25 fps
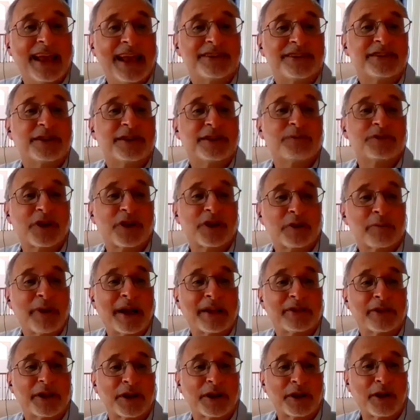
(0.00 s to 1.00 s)
And she was talking
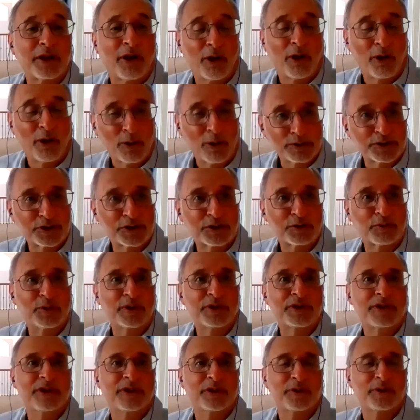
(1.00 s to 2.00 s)
about the culture
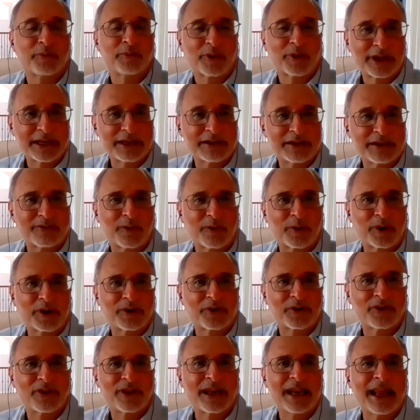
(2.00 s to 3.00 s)
within the police
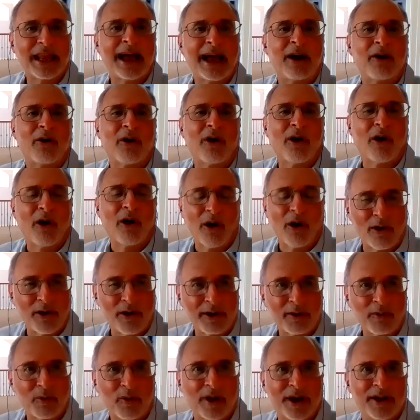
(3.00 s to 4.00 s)
force and how
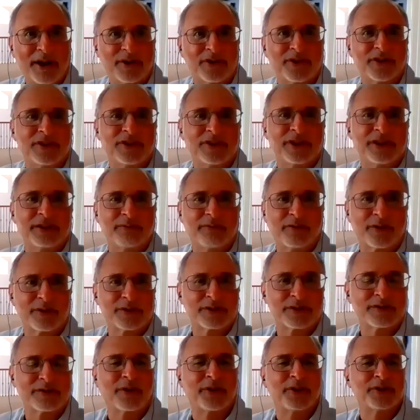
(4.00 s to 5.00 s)
hard it was. And that,
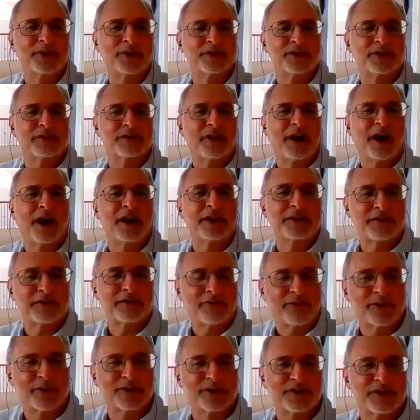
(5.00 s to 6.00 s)
first of all, there's an us
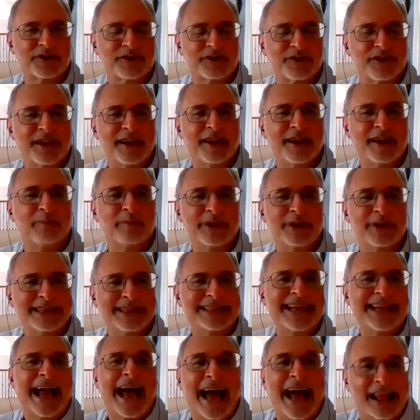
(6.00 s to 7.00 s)
versus them
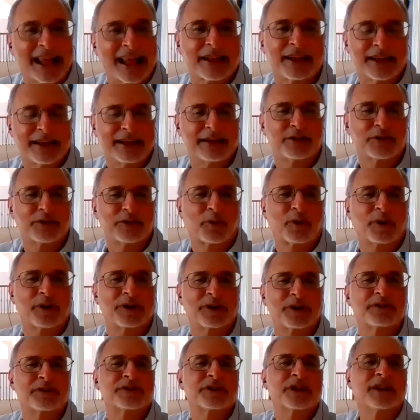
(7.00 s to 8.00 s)
mentality
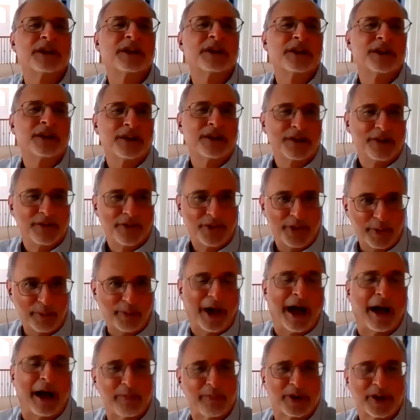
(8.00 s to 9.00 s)
towards the
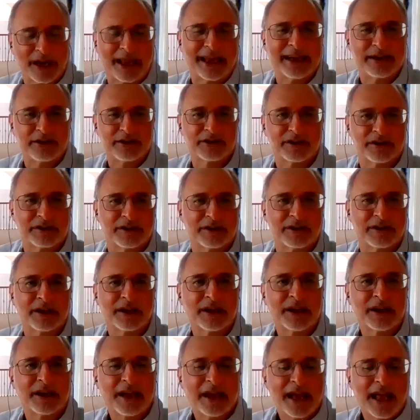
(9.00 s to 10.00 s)
population.
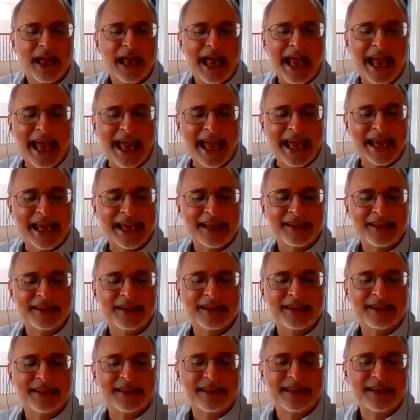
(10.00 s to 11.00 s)
And
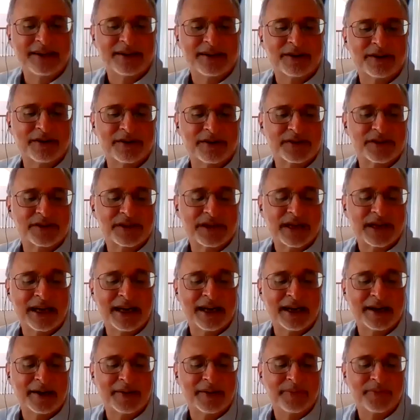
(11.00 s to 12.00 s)
that there's,
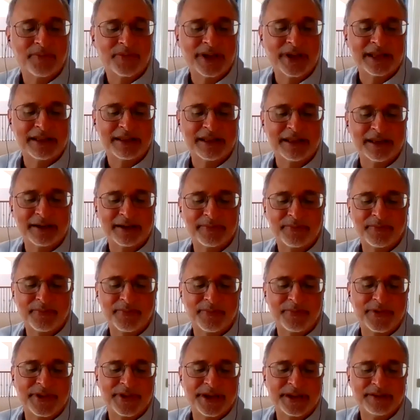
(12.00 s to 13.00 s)

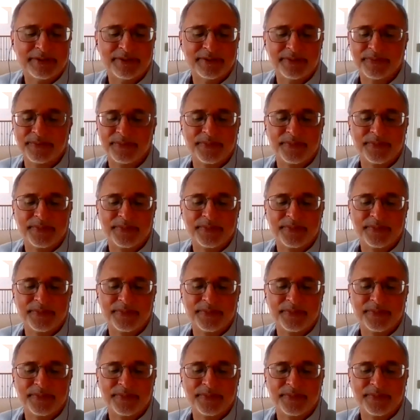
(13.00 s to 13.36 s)
that